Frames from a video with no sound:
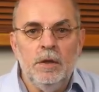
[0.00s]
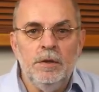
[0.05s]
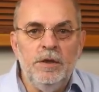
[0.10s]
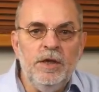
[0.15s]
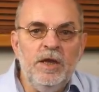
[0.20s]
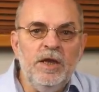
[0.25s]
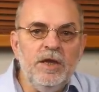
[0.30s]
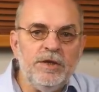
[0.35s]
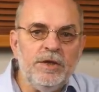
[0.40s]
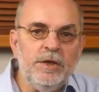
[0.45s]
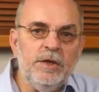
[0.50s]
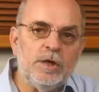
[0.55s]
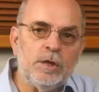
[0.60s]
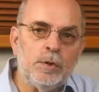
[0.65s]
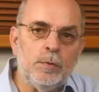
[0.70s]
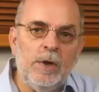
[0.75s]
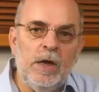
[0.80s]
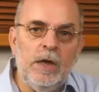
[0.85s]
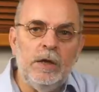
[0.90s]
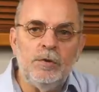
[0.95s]
The
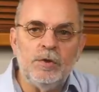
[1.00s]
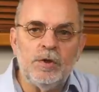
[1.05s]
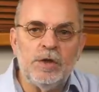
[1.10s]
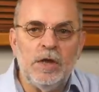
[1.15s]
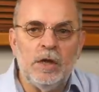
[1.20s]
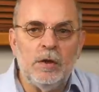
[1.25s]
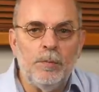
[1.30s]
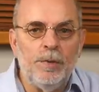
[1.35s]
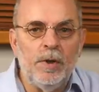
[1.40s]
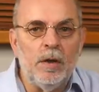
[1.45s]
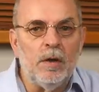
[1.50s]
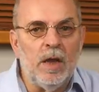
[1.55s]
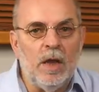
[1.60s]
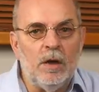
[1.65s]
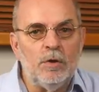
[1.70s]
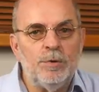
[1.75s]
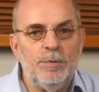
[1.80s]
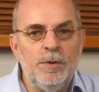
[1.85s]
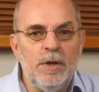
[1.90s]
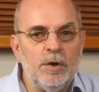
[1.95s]
easiest way to set up your
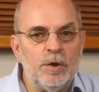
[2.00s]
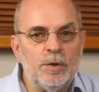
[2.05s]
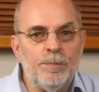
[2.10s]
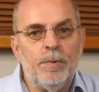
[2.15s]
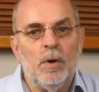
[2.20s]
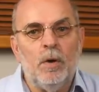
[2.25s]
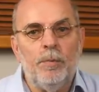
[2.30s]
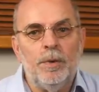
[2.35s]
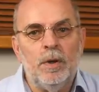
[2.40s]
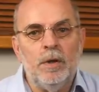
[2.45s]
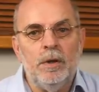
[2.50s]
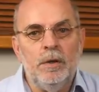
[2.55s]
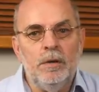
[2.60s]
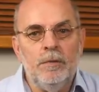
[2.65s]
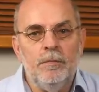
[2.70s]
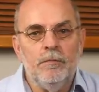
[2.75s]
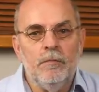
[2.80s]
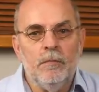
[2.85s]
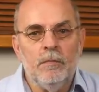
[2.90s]
loudspeakers properly.